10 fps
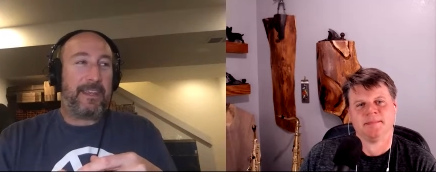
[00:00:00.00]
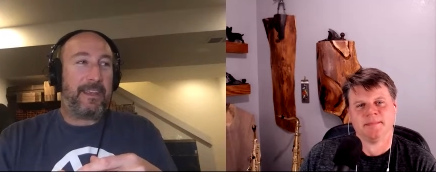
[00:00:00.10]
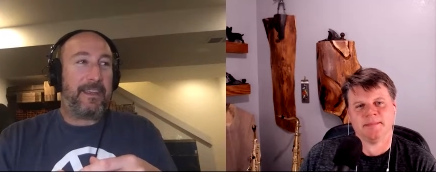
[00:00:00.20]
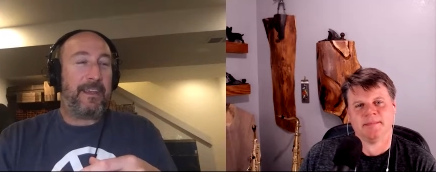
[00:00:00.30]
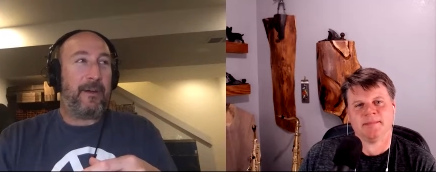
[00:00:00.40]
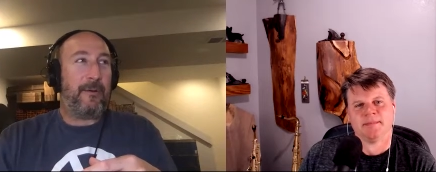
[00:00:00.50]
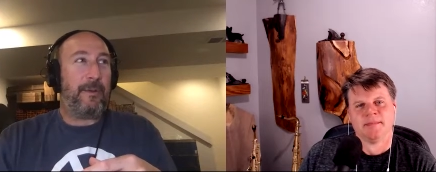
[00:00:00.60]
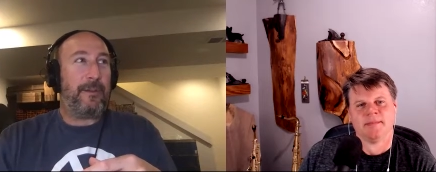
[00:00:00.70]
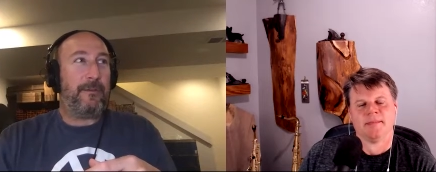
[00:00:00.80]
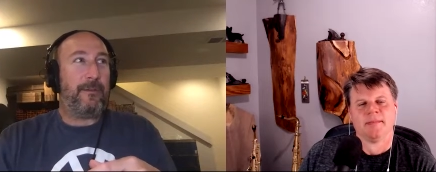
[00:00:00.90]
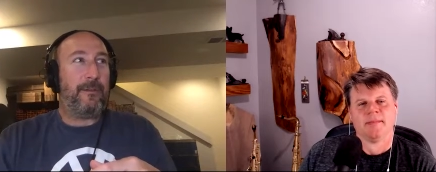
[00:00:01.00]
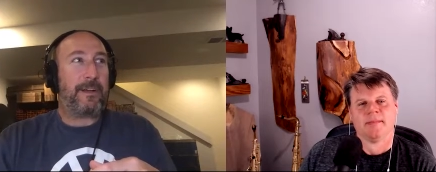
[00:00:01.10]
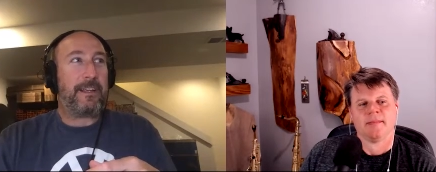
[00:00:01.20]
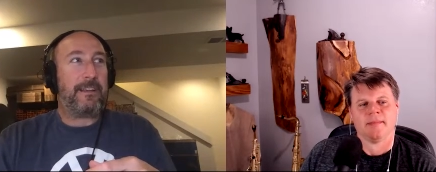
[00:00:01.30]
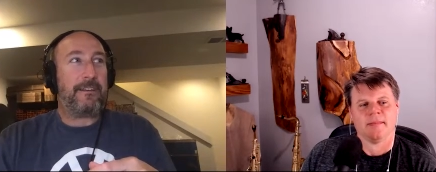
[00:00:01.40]
Speaker 1: you know when you
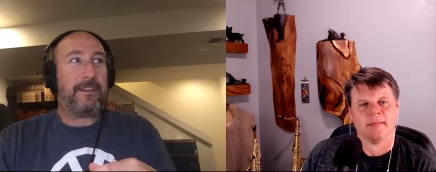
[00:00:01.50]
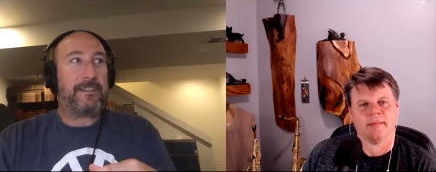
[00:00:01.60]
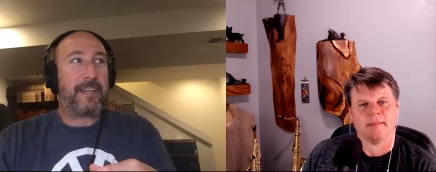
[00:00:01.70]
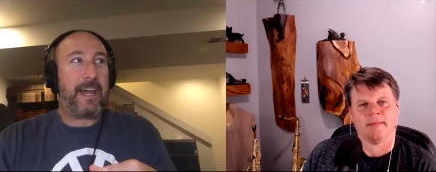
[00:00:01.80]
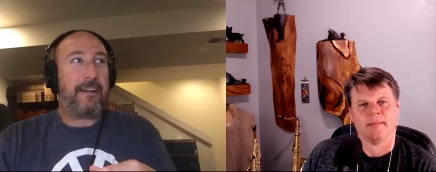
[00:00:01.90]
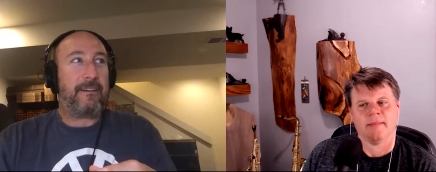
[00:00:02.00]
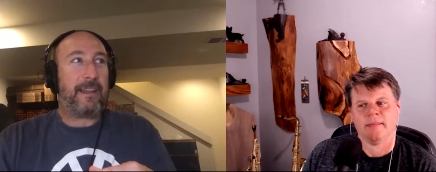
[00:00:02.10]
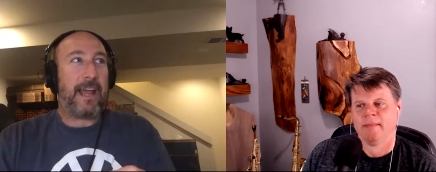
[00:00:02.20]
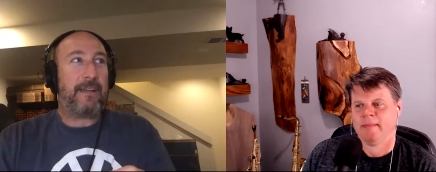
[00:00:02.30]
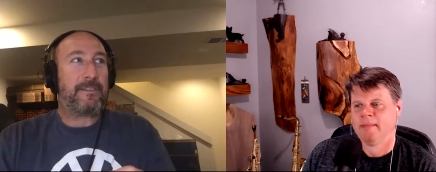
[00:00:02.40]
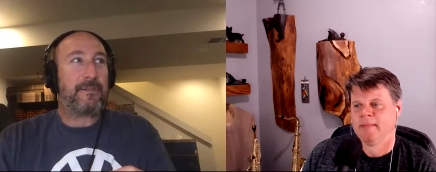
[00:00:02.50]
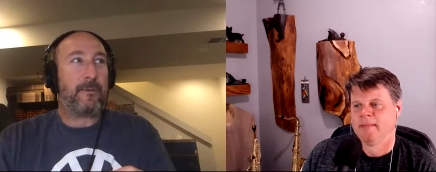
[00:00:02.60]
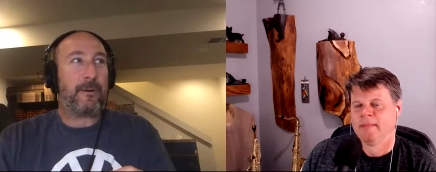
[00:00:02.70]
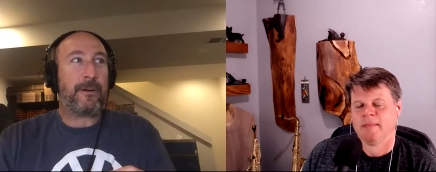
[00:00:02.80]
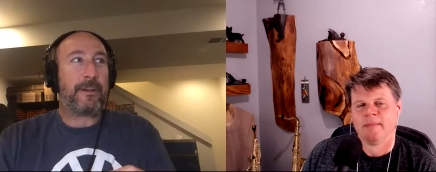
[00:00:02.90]
look at your entire life's
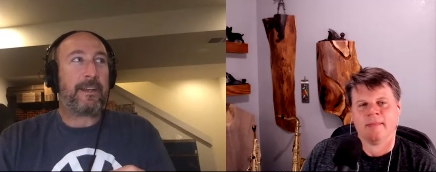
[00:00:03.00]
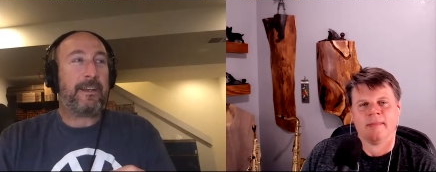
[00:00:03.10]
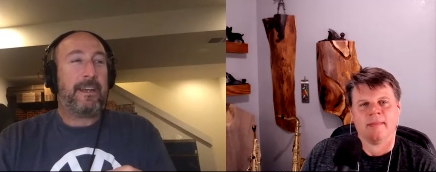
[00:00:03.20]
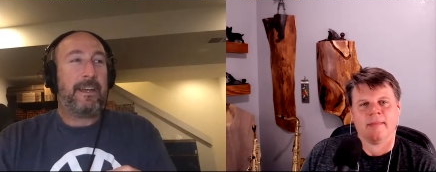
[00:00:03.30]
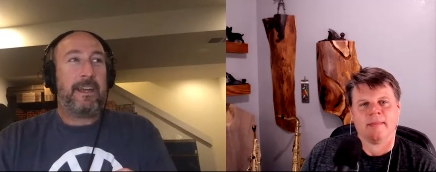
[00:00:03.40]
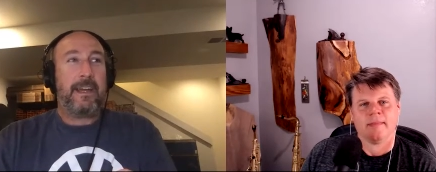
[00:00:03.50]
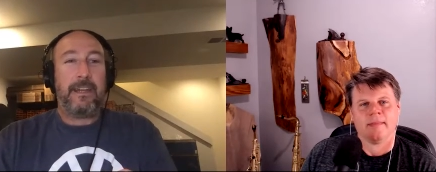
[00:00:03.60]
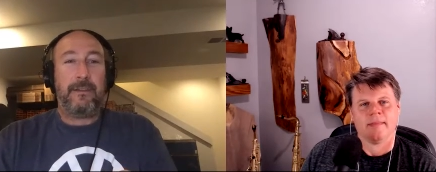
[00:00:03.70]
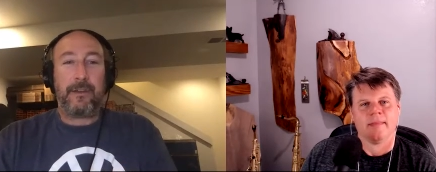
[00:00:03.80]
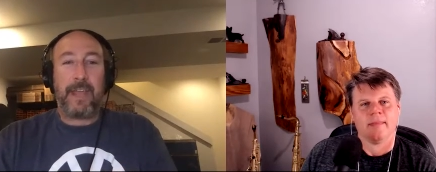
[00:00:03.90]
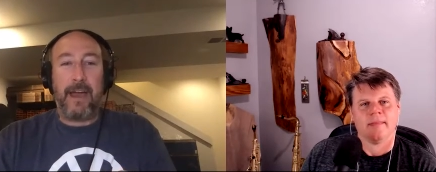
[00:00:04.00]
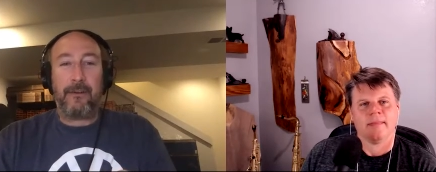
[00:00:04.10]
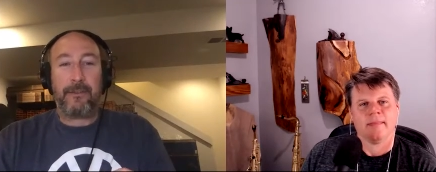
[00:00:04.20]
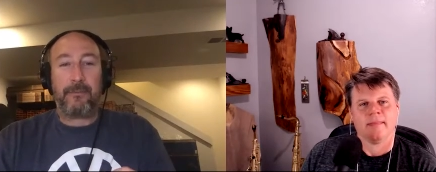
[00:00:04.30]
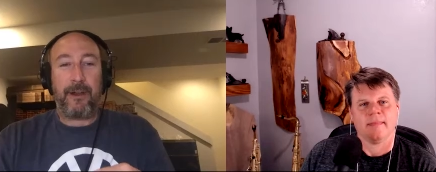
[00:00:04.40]
work and you
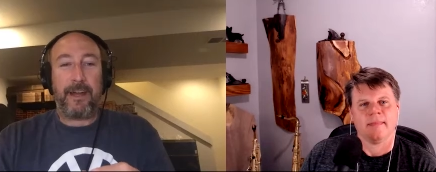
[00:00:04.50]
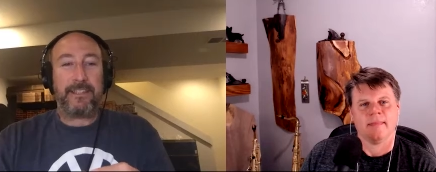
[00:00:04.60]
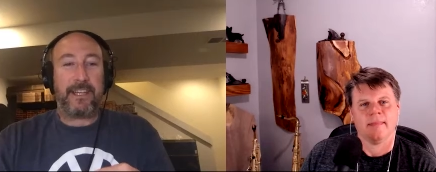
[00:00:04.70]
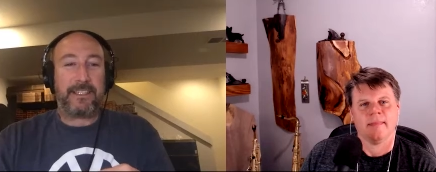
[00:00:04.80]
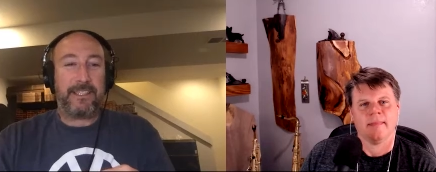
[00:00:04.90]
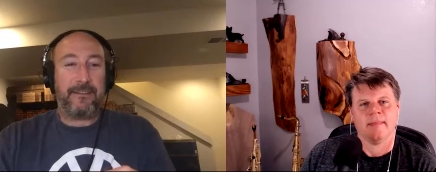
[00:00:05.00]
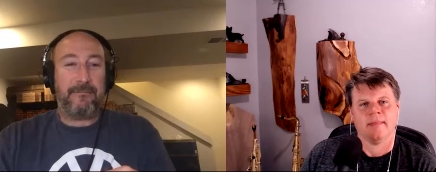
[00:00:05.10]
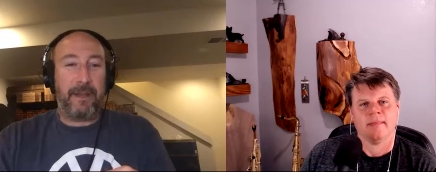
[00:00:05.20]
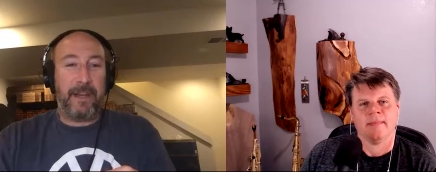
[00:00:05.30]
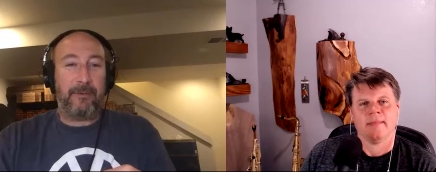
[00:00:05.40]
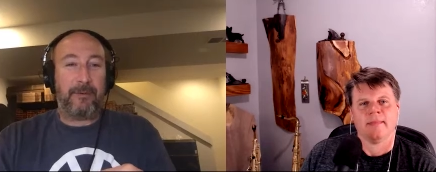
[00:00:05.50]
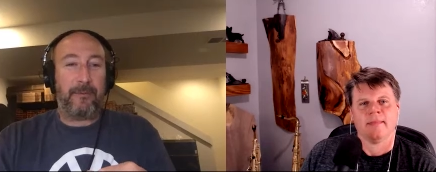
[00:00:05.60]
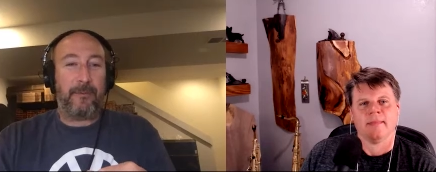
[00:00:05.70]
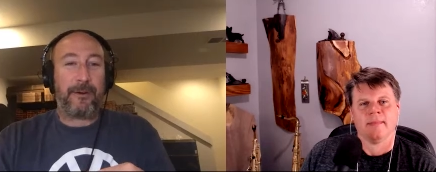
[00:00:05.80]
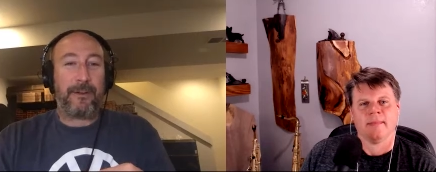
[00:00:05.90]
count the projects that you've been able to
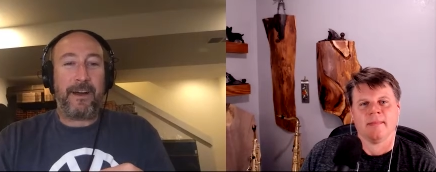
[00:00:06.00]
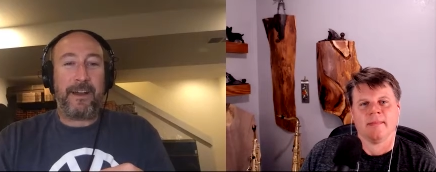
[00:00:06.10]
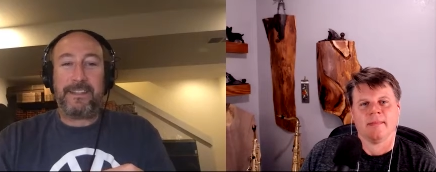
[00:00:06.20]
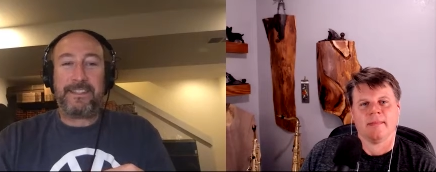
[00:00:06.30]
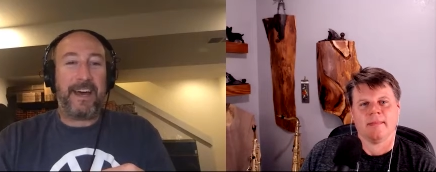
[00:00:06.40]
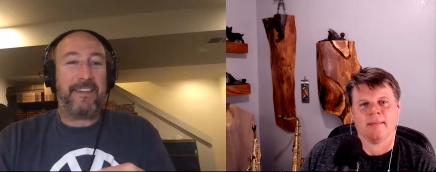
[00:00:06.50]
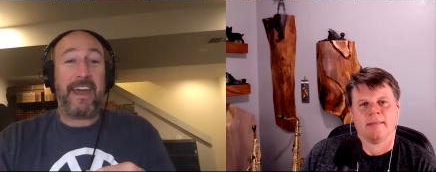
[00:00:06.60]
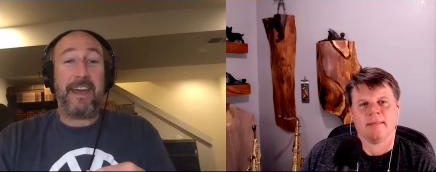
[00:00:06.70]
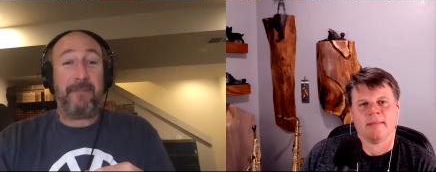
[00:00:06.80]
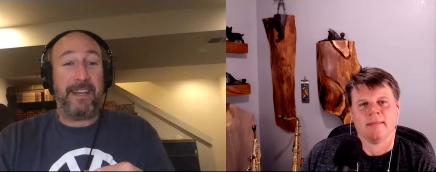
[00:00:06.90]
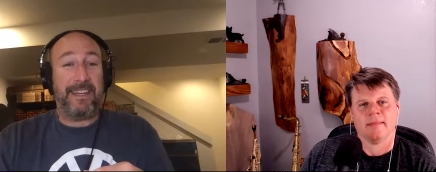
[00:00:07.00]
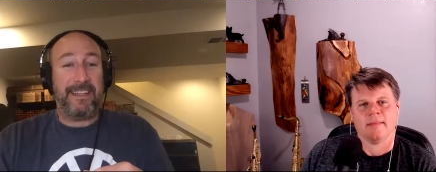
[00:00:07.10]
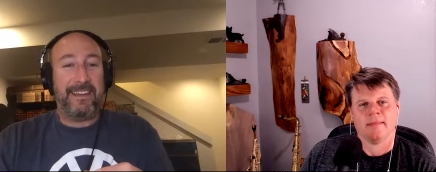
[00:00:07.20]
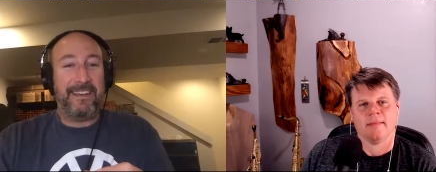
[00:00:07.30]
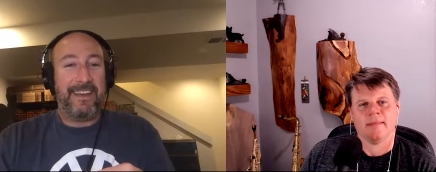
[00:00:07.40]
work on and it's not that many
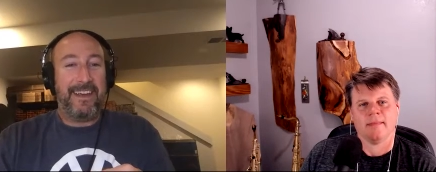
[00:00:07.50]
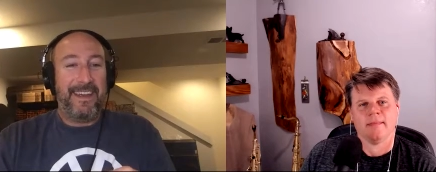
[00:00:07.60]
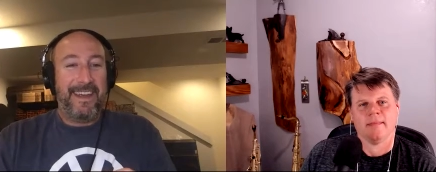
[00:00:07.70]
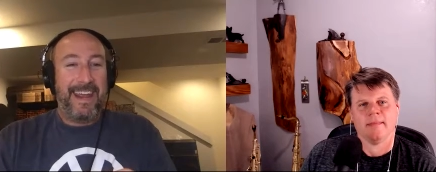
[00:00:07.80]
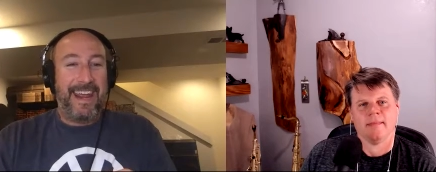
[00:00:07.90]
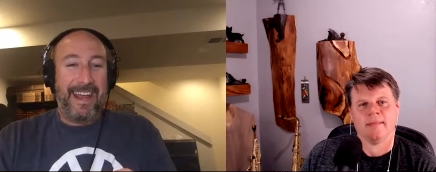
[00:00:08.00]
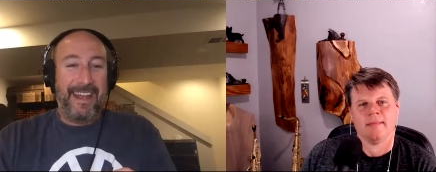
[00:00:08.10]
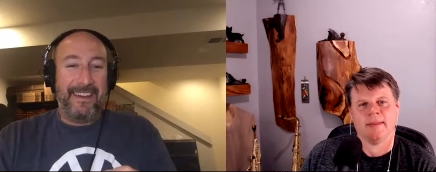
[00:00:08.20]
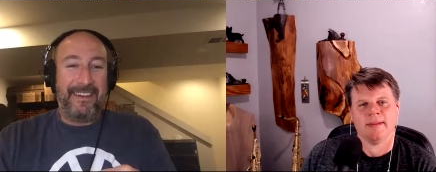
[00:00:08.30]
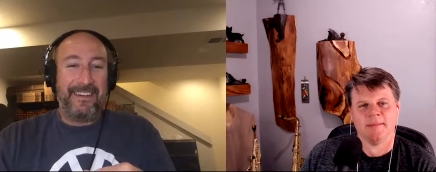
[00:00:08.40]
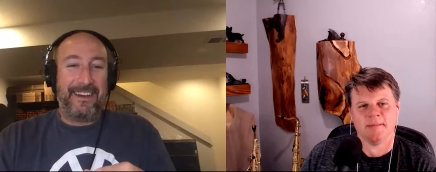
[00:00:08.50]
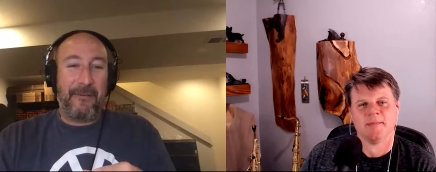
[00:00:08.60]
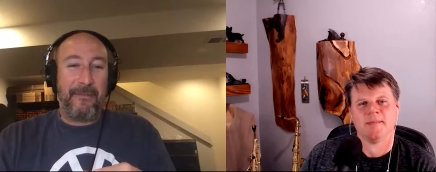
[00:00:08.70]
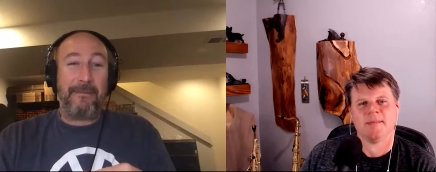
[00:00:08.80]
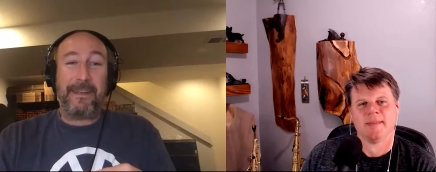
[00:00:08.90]
and you know
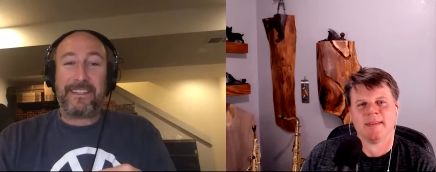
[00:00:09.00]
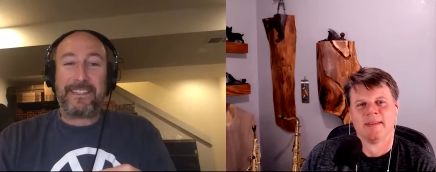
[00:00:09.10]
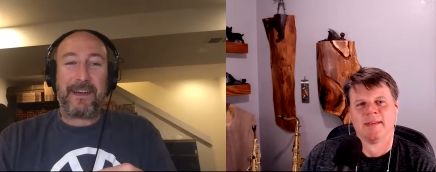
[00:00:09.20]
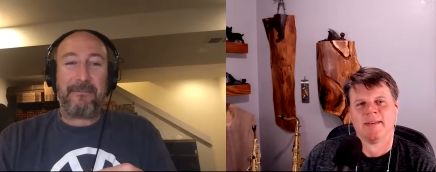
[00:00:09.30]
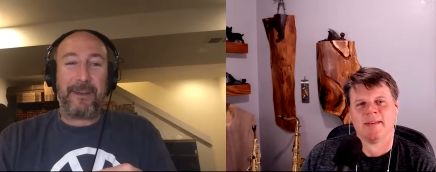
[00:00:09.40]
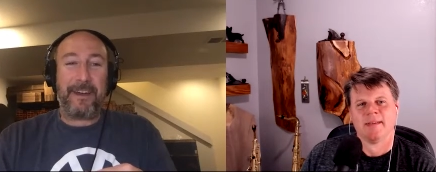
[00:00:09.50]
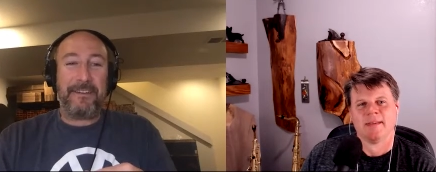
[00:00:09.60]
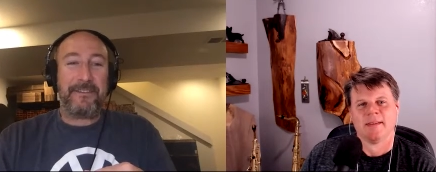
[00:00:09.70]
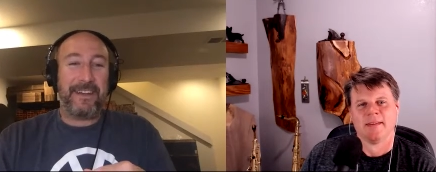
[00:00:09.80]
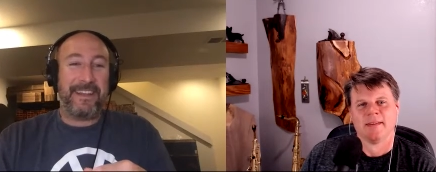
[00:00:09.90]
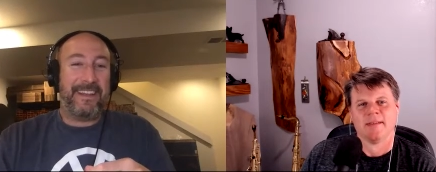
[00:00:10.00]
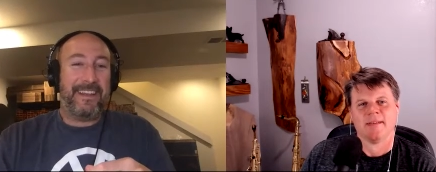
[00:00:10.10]
maybe it's a couple hundred